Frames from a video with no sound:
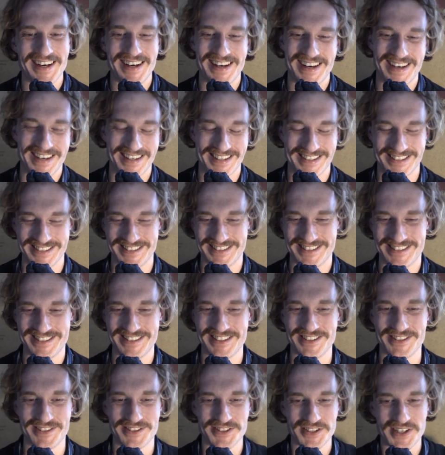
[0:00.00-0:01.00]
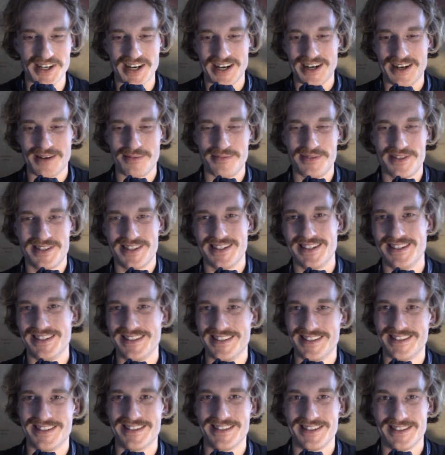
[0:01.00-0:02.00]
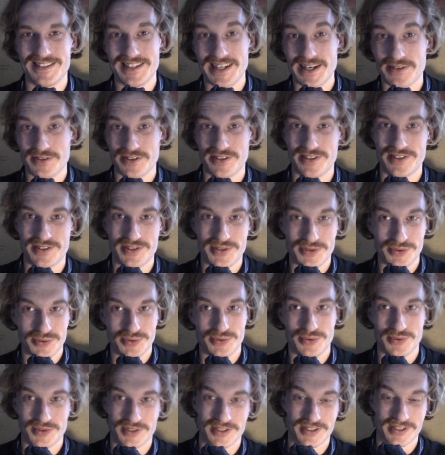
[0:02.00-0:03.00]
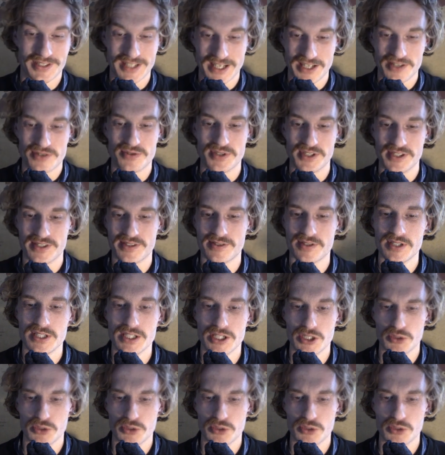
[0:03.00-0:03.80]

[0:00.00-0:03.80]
and you know your arms in uh, the other two uh, countries,